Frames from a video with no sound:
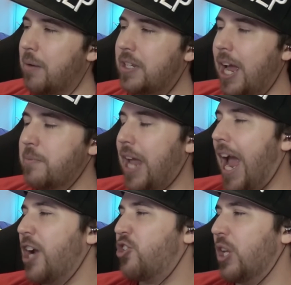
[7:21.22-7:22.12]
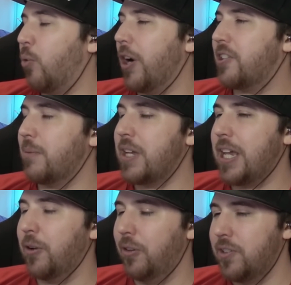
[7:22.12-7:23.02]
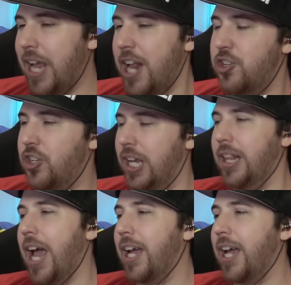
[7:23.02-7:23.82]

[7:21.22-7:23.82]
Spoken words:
Sometimes Ashley wears some heels and she